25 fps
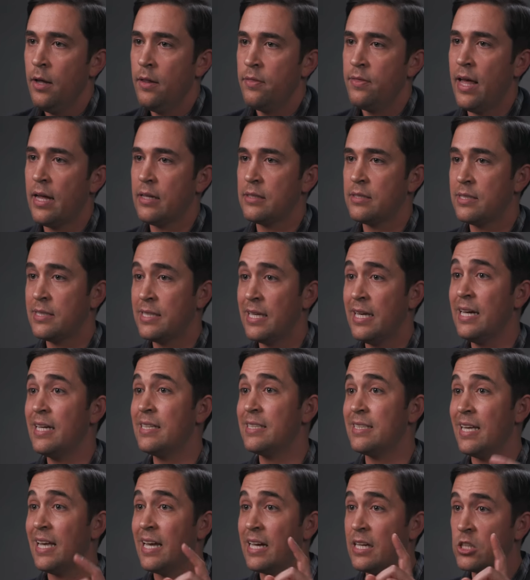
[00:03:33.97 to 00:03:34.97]
that
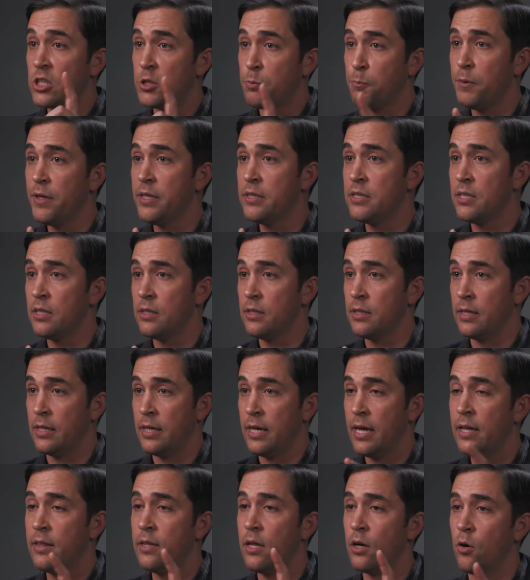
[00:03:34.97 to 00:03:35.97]
seeks explicitly,
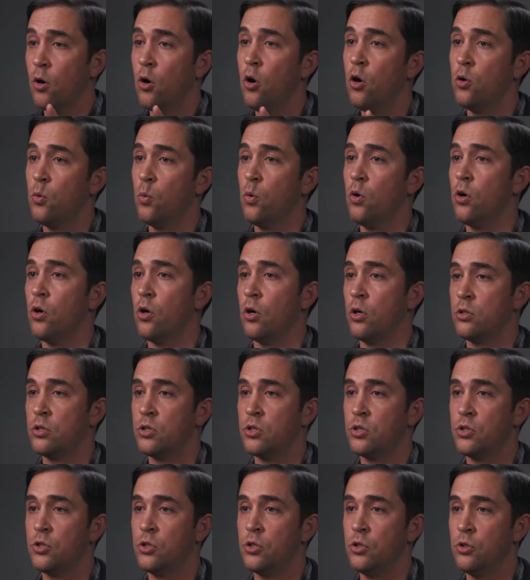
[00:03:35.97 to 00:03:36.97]
in their own
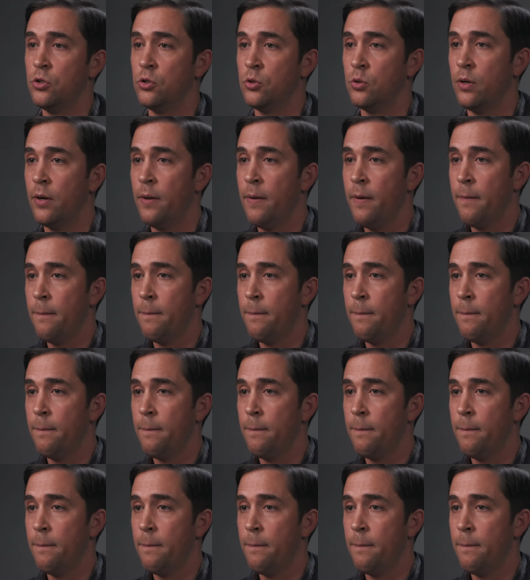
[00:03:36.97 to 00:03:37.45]
words, to